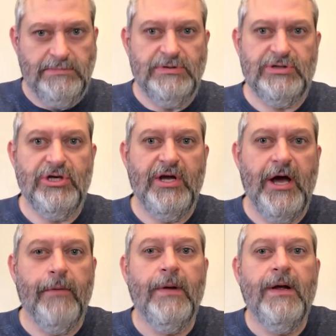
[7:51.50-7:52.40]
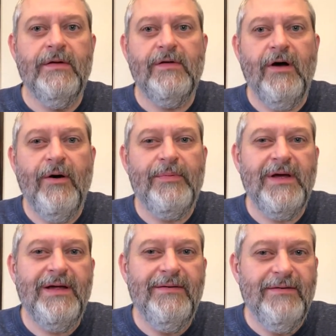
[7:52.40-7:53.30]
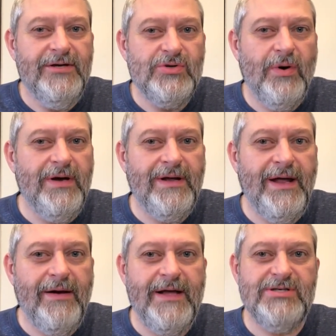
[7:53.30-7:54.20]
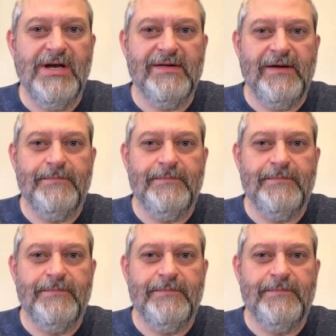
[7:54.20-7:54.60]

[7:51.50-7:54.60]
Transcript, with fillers: it's good to go. So I hope you enjoyed and I'll catch you next